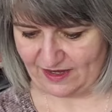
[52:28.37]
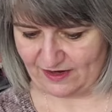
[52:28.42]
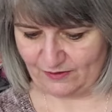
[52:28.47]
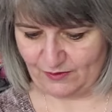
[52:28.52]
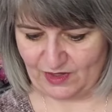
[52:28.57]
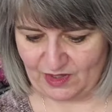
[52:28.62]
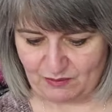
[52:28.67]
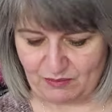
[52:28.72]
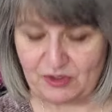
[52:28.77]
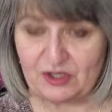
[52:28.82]
we're
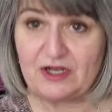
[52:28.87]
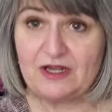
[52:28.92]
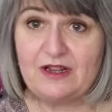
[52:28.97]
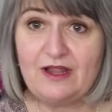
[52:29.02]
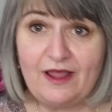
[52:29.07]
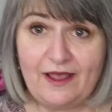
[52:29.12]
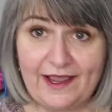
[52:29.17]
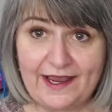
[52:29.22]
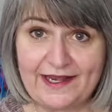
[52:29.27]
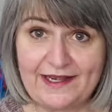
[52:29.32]
going to put a
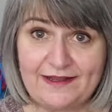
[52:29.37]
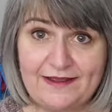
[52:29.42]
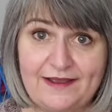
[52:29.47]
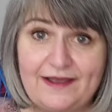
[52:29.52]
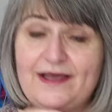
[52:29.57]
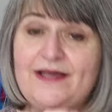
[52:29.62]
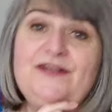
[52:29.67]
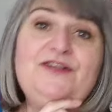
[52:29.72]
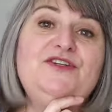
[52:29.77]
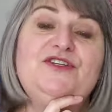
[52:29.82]
line
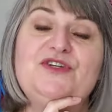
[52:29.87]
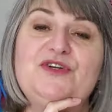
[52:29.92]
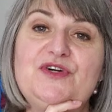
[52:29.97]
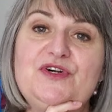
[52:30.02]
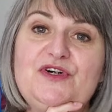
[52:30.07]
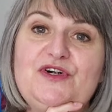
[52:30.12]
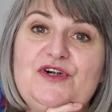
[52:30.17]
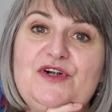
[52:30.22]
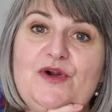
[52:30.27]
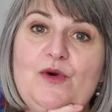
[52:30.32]

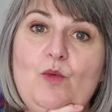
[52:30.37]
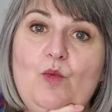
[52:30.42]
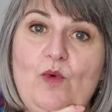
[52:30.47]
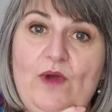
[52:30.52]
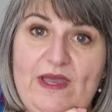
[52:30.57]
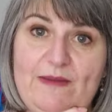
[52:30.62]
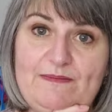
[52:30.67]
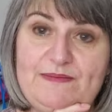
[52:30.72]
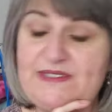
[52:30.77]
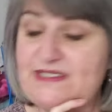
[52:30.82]
under
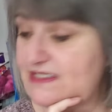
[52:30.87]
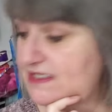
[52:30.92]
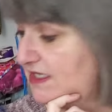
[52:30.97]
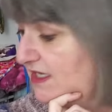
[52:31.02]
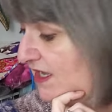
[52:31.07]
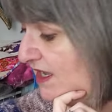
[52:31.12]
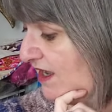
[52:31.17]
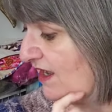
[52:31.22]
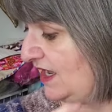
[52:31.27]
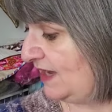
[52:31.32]
WIPs.
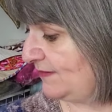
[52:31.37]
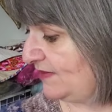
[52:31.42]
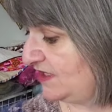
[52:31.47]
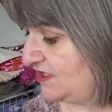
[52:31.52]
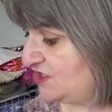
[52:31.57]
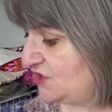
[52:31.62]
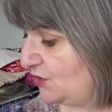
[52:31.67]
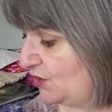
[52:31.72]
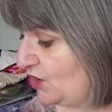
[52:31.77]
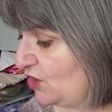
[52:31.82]
I'm going
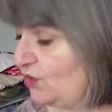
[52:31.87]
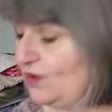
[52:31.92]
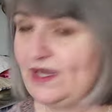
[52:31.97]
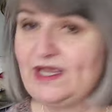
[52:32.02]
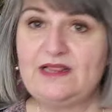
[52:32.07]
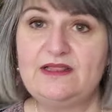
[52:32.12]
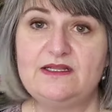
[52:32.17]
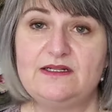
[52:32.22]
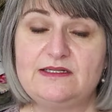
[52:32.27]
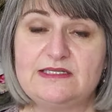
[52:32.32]
to do a
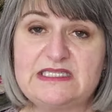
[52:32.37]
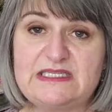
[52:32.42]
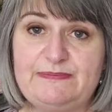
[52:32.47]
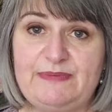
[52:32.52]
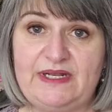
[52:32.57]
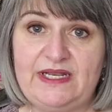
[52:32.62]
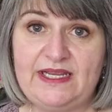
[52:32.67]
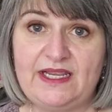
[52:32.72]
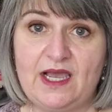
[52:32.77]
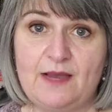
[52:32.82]
quick little
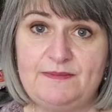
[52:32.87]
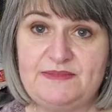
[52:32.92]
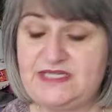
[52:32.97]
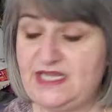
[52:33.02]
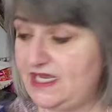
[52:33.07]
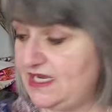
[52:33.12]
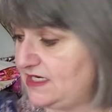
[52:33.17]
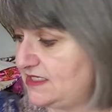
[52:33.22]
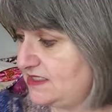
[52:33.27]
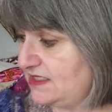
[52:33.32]
spinning
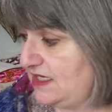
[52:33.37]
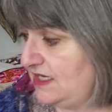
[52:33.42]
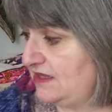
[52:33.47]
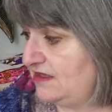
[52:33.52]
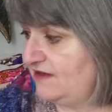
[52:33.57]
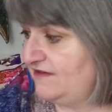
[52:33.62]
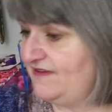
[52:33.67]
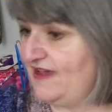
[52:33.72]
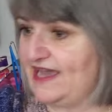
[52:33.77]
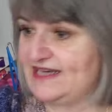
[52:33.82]
update
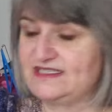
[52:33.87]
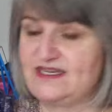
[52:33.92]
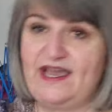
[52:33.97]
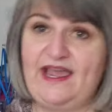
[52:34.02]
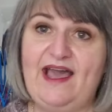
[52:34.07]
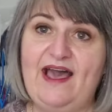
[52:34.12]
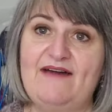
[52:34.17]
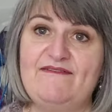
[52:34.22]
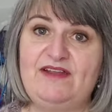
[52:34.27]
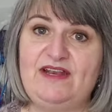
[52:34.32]
in the fact I
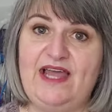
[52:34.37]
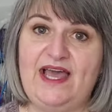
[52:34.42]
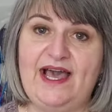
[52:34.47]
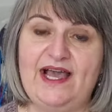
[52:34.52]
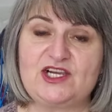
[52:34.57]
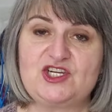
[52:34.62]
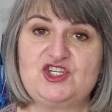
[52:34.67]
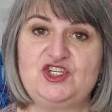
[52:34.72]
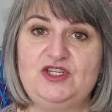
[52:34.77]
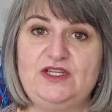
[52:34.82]
haven't
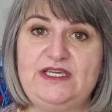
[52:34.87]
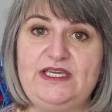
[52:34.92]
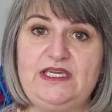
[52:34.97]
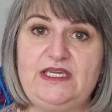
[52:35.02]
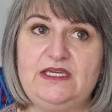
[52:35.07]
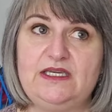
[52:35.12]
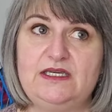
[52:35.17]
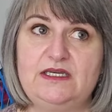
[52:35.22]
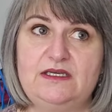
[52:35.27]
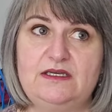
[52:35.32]

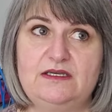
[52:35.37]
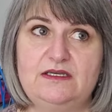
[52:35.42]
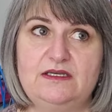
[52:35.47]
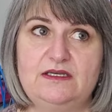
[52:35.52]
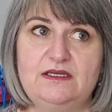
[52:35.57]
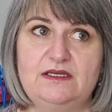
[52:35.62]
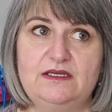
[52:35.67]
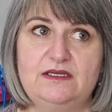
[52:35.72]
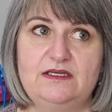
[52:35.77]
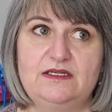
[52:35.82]
actually
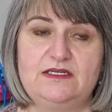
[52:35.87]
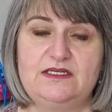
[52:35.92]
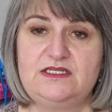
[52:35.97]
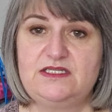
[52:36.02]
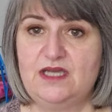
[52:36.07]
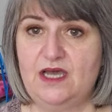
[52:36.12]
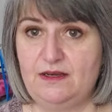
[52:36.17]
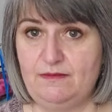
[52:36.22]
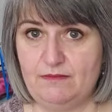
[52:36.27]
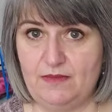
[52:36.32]

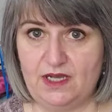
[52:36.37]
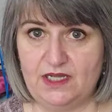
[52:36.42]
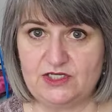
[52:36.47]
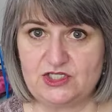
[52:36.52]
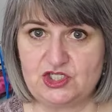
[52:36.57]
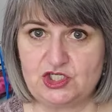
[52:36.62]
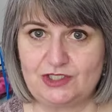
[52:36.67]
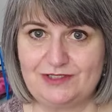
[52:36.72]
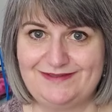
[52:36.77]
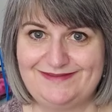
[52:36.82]
done
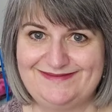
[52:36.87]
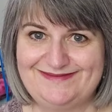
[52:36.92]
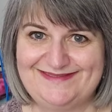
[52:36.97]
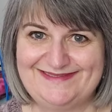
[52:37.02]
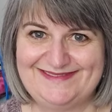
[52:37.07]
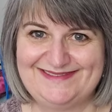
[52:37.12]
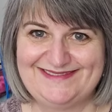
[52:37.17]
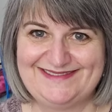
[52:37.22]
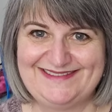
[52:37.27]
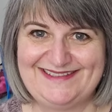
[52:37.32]
much.
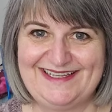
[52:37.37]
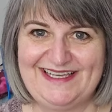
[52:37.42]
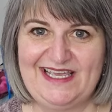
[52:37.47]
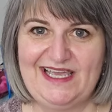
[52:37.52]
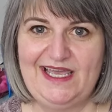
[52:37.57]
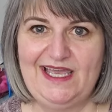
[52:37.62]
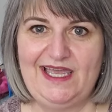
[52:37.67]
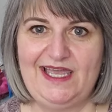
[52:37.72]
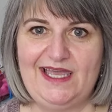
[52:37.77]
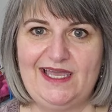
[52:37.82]

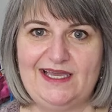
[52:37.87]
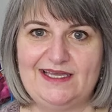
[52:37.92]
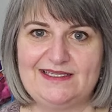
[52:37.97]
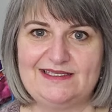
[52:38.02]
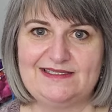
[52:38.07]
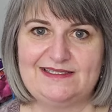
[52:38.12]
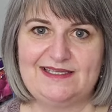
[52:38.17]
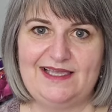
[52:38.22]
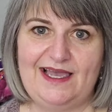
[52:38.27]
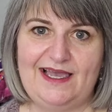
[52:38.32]

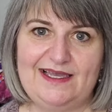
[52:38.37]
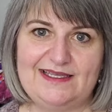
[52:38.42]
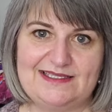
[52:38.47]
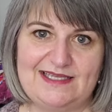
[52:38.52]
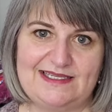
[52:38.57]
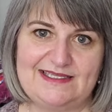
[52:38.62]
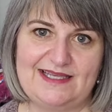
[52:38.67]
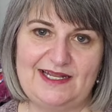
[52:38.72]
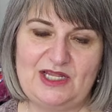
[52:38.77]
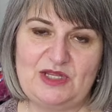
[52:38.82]
As, as
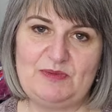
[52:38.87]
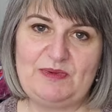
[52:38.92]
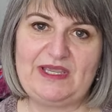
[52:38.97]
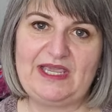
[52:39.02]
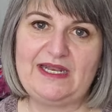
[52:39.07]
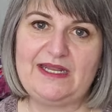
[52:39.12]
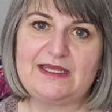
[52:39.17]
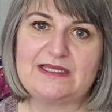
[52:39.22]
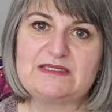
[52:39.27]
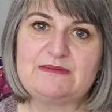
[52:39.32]
I said at the
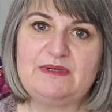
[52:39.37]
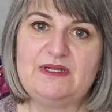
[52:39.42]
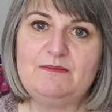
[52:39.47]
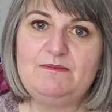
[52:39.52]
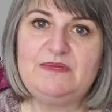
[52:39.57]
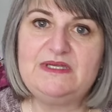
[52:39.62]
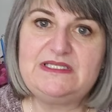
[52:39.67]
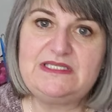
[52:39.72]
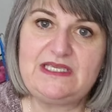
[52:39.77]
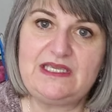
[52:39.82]
beginning, it's been a
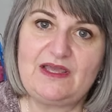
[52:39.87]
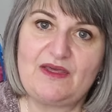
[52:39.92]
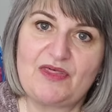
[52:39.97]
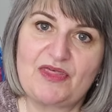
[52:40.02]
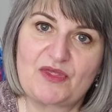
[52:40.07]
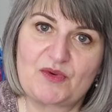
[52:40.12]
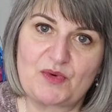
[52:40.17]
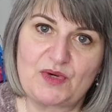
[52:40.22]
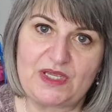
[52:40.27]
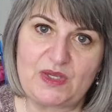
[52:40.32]
busy
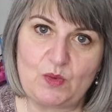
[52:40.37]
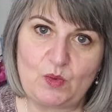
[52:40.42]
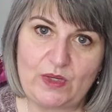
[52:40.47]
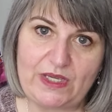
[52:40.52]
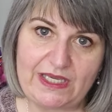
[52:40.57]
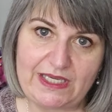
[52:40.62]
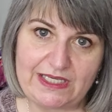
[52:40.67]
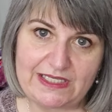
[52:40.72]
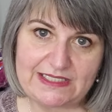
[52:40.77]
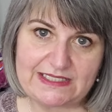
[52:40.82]
three
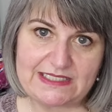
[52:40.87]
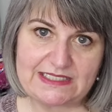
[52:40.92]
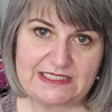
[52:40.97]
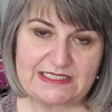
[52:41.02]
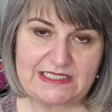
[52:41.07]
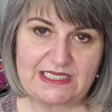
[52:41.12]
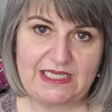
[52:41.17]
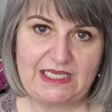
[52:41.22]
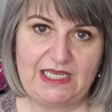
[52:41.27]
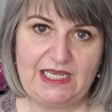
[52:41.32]

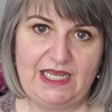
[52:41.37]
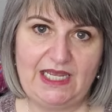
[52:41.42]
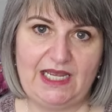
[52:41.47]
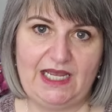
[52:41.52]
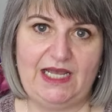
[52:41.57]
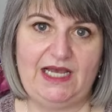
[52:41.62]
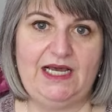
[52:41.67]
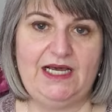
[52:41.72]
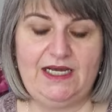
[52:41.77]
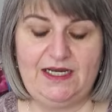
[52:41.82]
weeks.
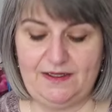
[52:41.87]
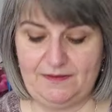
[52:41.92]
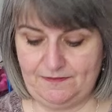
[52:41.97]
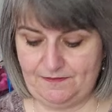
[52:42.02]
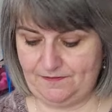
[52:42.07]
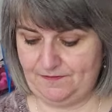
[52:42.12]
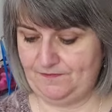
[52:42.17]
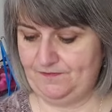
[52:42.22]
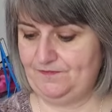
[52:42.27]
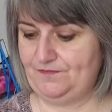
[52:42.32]

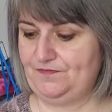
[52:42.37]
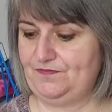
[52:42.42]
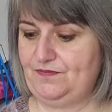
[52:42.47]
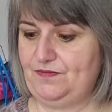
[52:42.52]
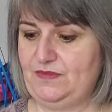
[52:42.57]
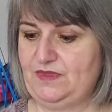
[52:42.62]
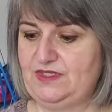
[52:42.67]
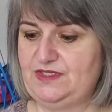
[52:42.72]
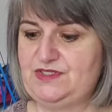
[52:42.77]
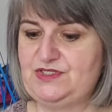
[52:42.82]
Um,
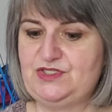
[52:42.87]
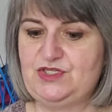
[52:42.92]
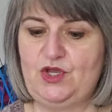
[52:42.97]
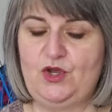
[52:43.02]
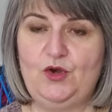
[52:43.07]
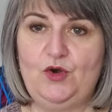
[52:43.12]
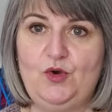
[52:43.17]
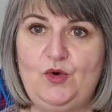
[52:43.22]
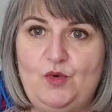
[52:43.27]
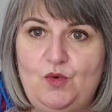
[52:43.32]

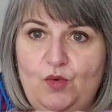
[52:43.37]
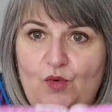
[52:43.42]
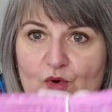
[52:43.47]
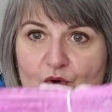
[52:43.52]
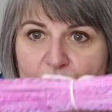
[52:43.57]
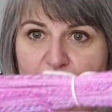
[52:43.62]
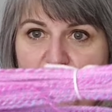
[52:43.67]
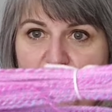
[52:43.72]
so,